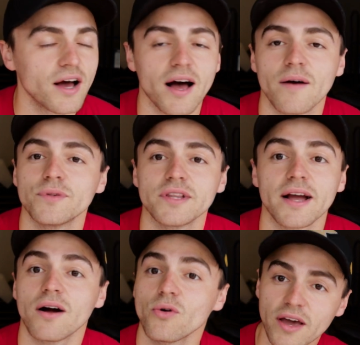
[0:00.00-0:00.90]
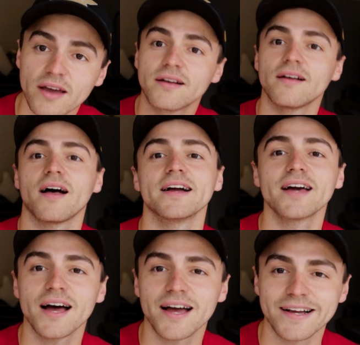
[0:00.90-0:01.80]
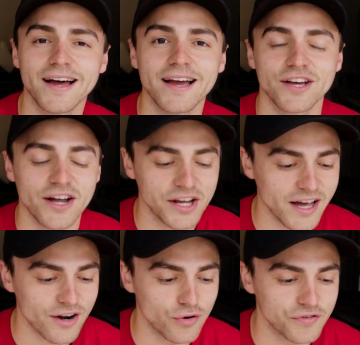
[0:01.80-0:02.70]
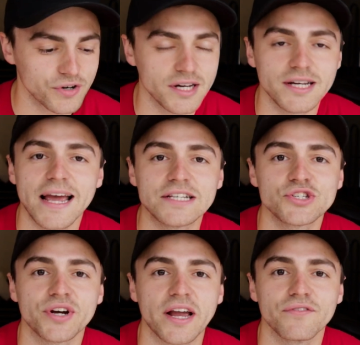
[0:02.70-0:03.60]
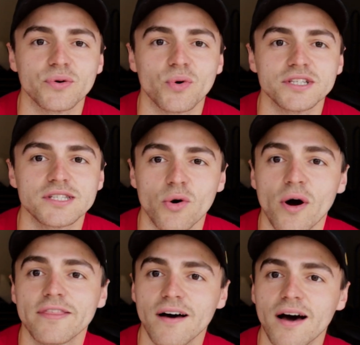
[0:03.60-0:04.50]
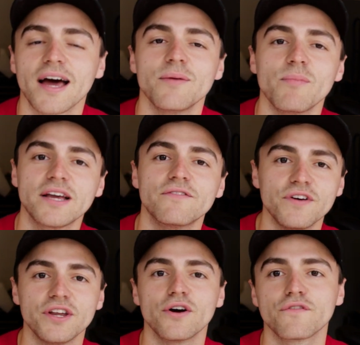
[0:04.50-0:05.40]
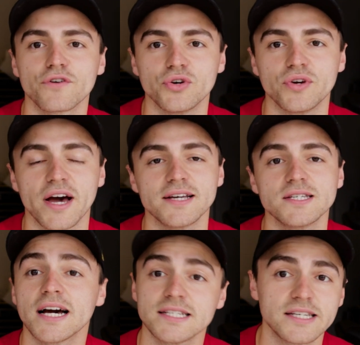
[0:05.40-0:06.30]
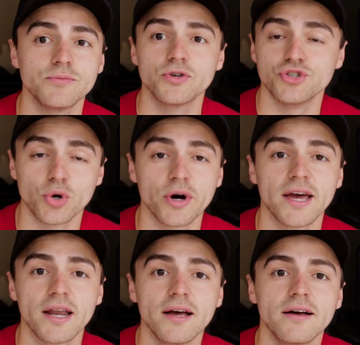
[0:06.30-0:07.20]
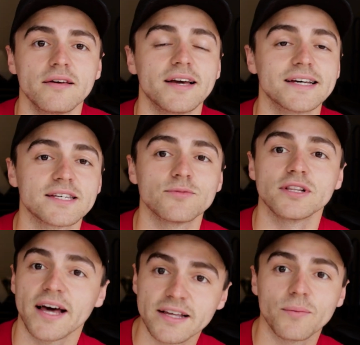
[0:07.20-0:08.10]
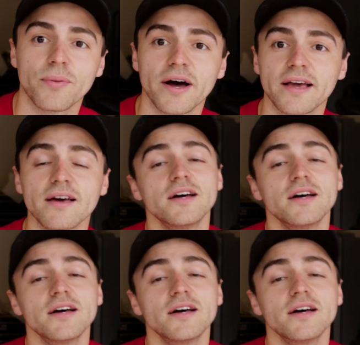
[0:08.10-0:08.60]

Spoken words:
I've been like, okay, I kind of got over answering everyone. So I thought I'd make a video for you guys. You guys seem to enjoy it. You guys seem to like the bike.